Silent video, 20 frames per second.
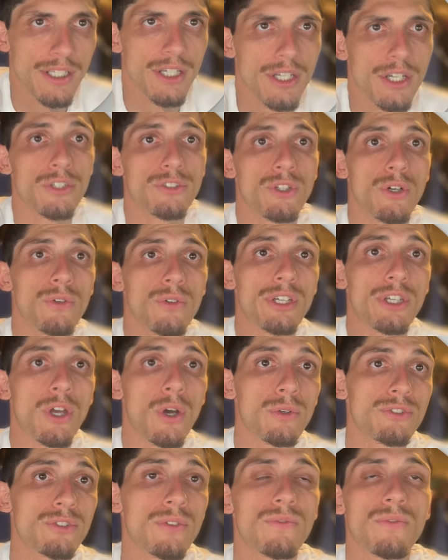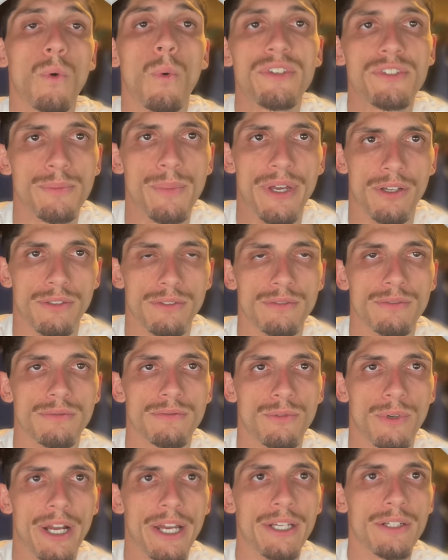So if it goes to voicemail,
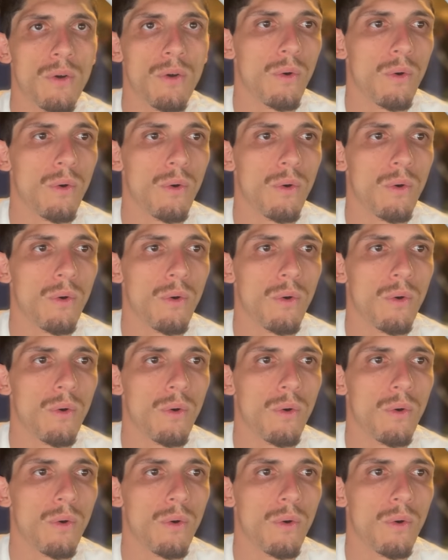right,